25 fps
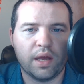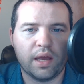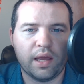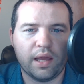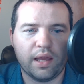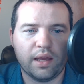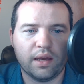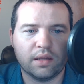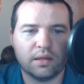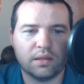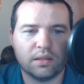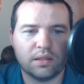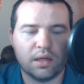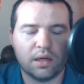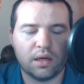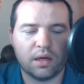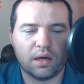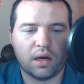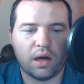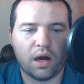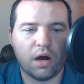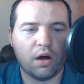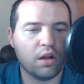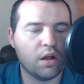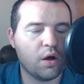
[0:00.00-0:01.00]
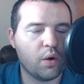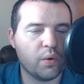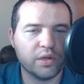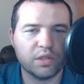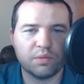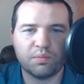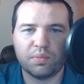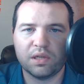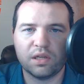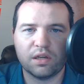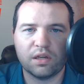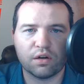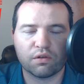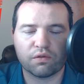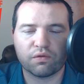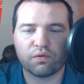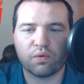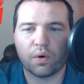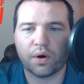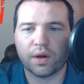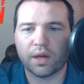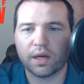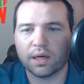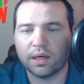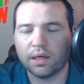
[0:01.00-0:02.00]
and uh, I'll always be here
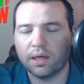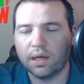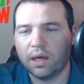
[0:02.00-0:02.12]
for you.